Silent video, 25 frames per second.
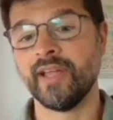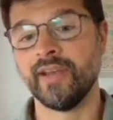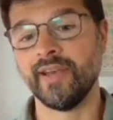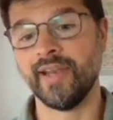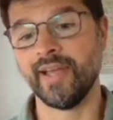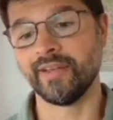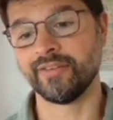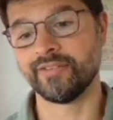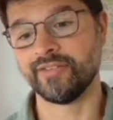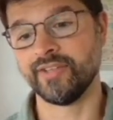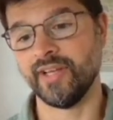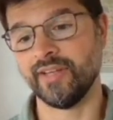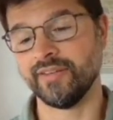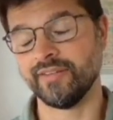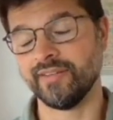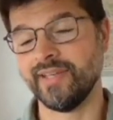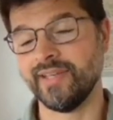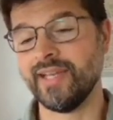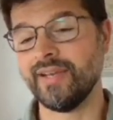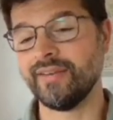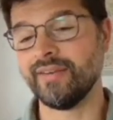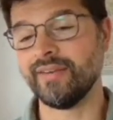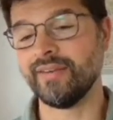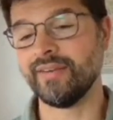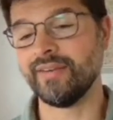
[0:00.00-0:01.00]
Next.js
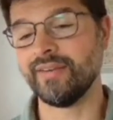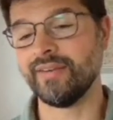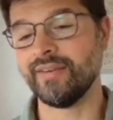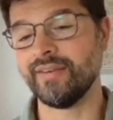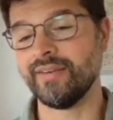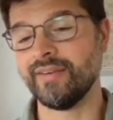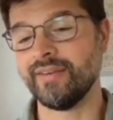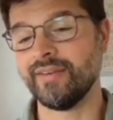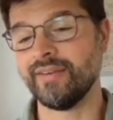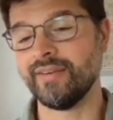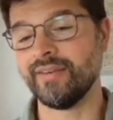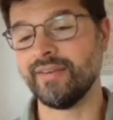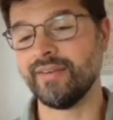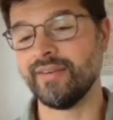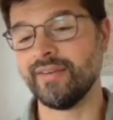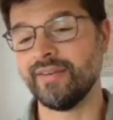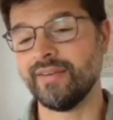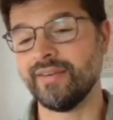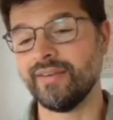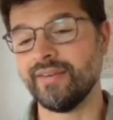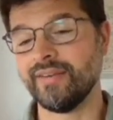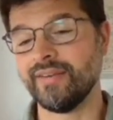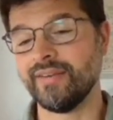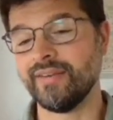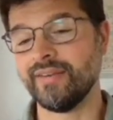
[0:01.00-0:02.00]
needs to know how to
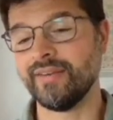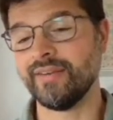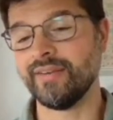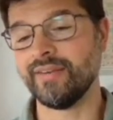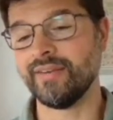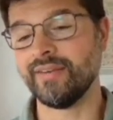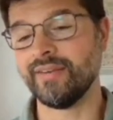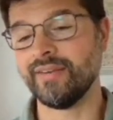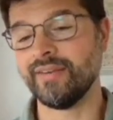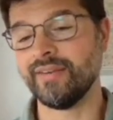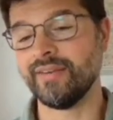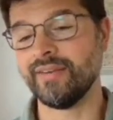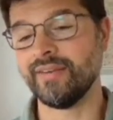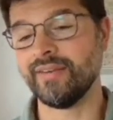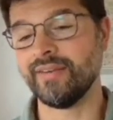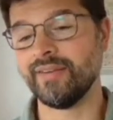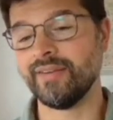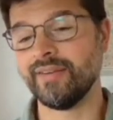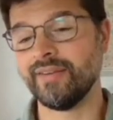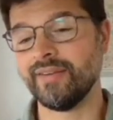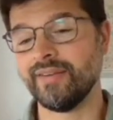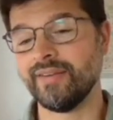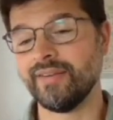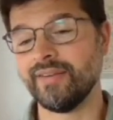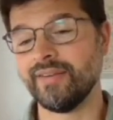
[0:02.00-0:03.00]
render this
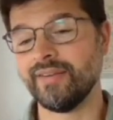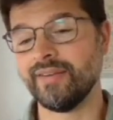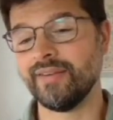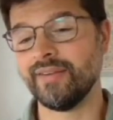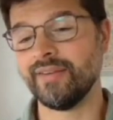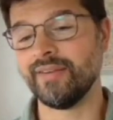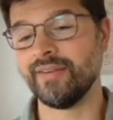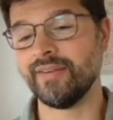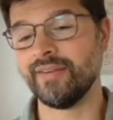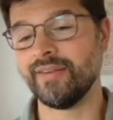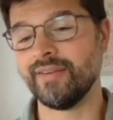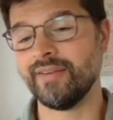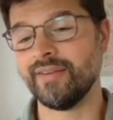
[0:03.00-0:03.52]
route